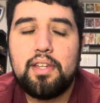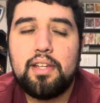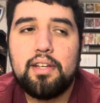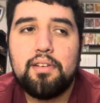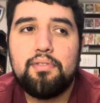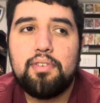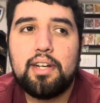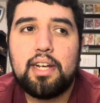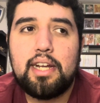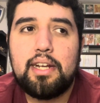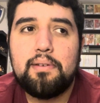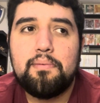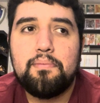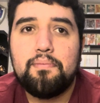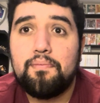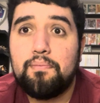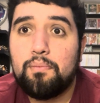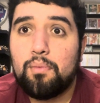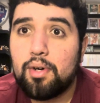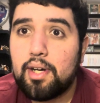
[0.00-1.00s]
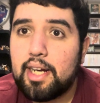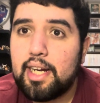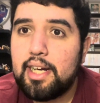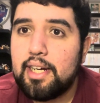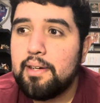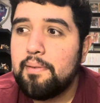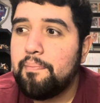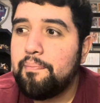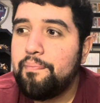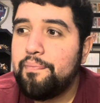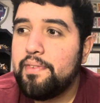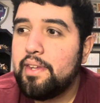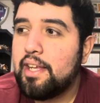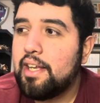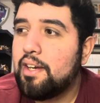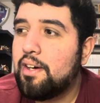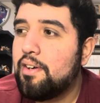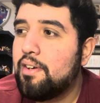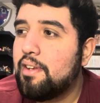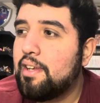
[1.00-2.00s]
fucking working, you
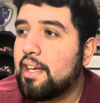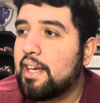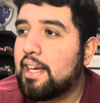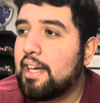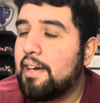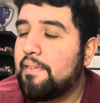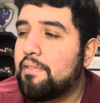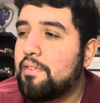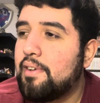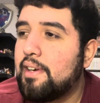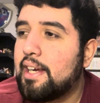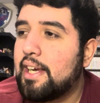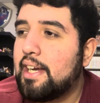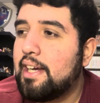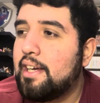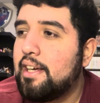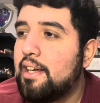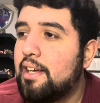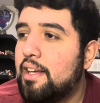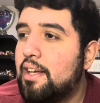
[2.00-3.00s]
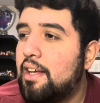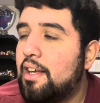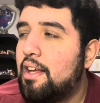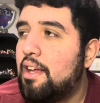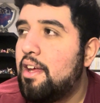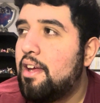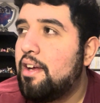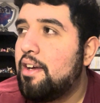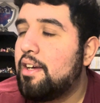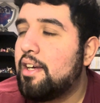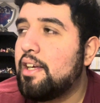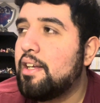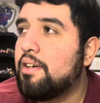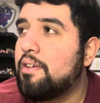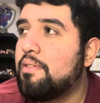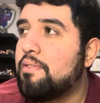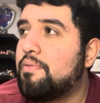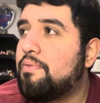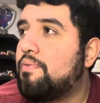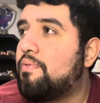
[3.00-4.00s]
know, like, after I get, you
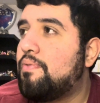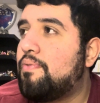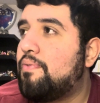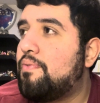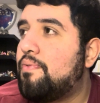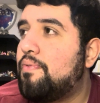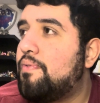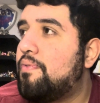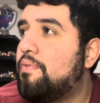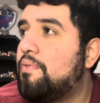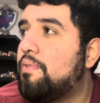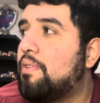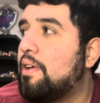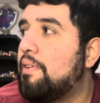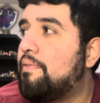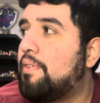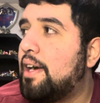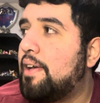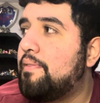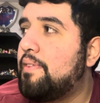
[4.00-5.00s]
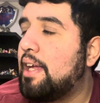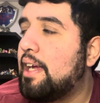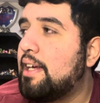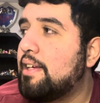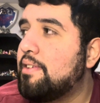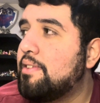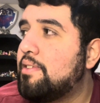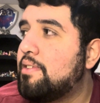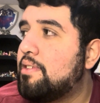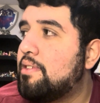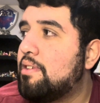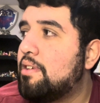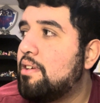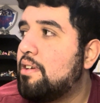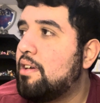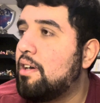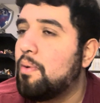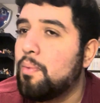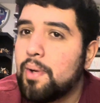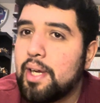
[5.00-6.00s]
know, 5 days
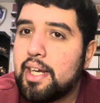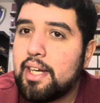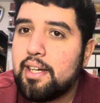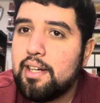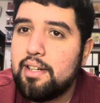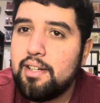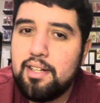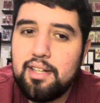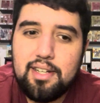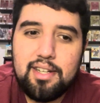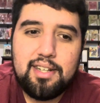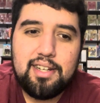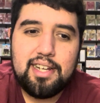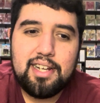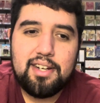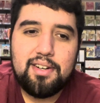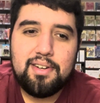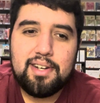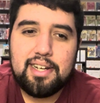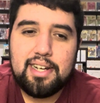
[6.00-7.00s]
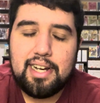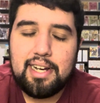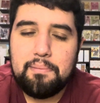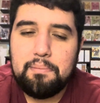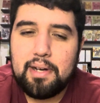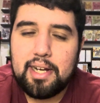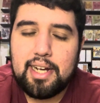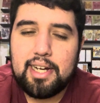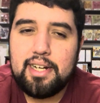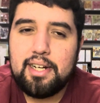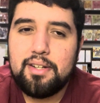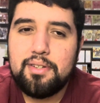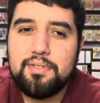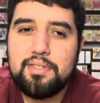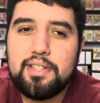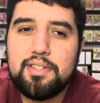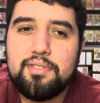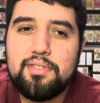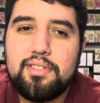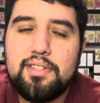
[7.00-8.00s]
a week, you know, I kind of lose
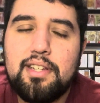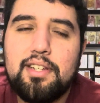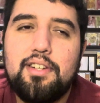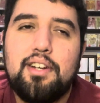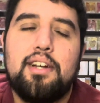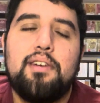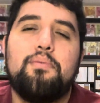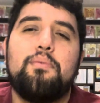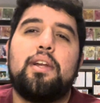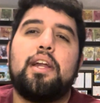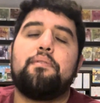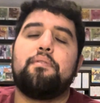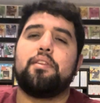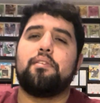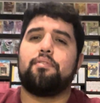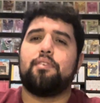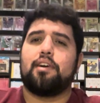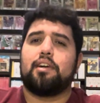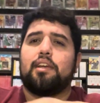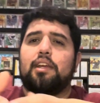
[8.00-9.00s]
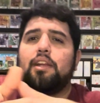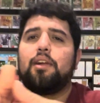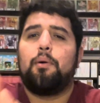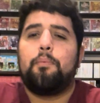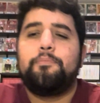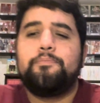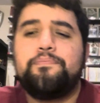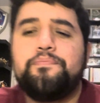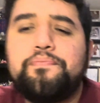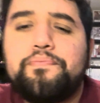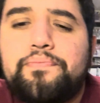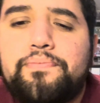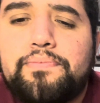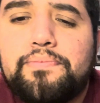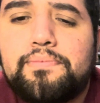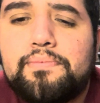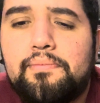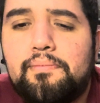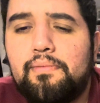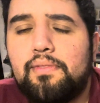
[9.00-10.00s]
interest in the job, whatever the fuck, you know.
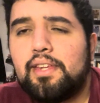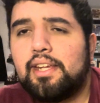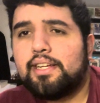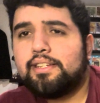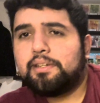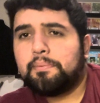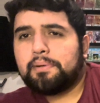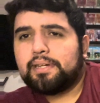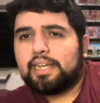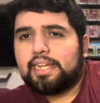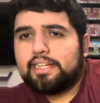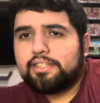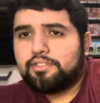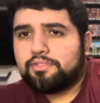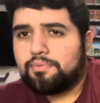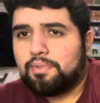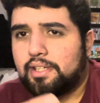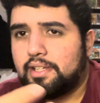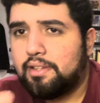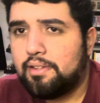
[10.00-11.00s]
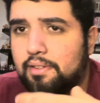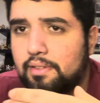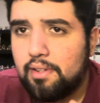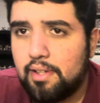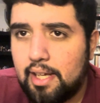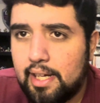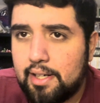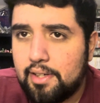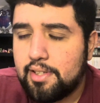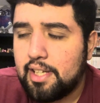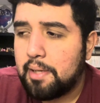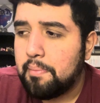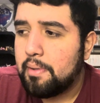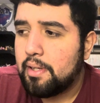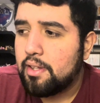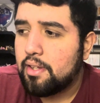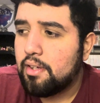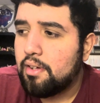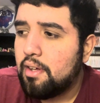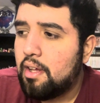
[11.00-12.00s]
Typically, it's with
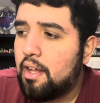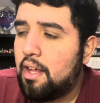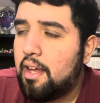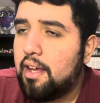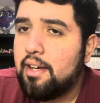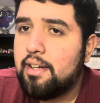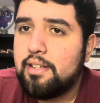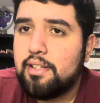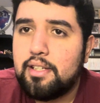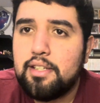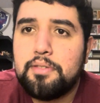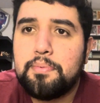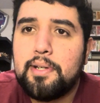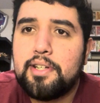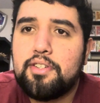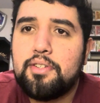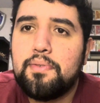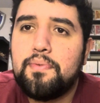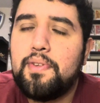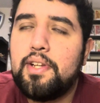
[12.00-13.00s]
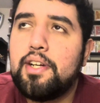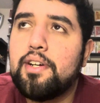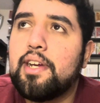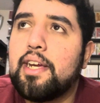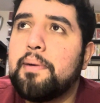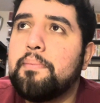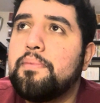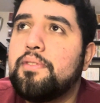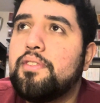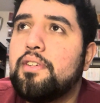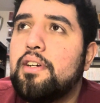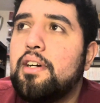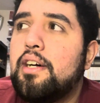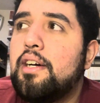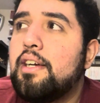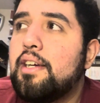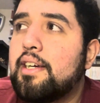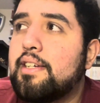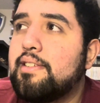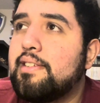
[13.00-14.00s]
entertainment, though, and especially with video games,
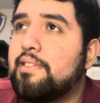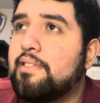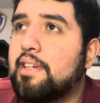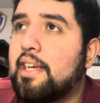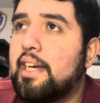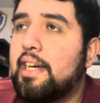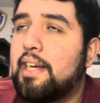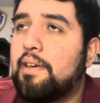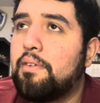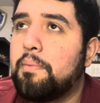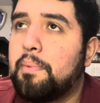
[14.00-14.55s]
because as a kid, I would